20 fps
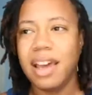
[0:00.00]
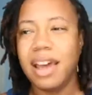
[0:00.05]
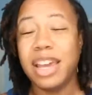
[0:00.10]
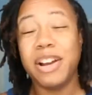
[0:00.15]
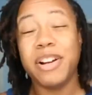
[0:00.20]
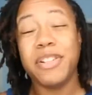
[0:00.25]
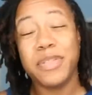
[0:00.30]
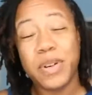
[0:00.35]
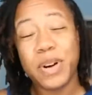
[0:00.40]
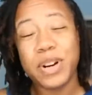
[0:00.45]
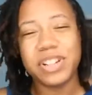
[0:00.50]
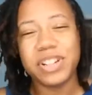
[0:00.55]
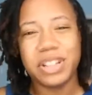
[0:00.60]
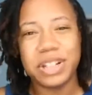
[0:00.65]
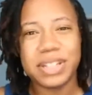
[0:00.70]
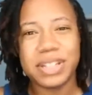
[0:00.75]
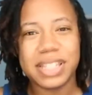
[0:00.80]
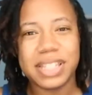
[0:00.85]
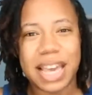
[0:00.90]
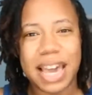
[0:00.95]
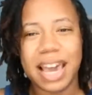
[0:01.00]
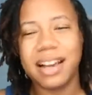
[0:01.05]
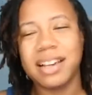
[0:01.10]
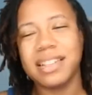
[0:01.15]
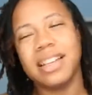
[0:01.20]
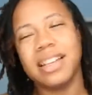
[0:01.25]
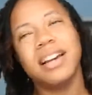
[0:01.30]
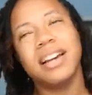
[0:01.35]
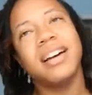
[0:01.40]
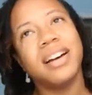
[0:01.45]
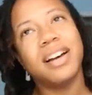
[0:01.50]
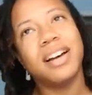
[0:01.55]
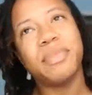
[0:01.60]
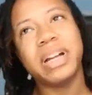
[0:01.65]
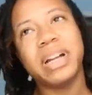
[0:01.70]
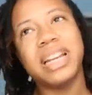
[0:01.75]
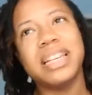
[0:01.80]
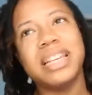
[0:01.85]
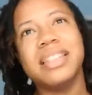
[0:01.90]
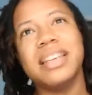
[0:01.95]
Of course, you're a little sad because, like, oh,
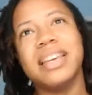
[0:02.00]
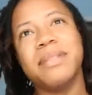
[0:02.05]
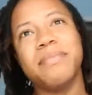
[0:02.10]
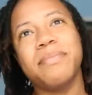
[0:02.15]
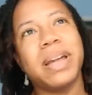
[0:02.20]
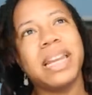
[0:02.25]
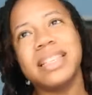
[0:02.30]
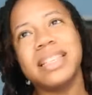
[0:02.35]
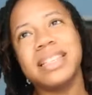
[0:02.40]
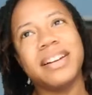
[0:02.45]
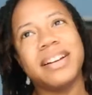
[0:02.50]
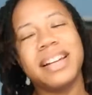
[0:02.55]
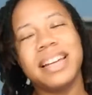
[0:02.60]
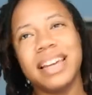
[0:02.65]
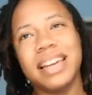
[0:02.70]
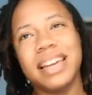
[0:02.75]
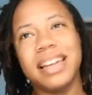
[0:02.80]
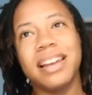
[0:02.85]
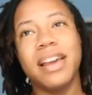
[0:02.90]
Monday's here again.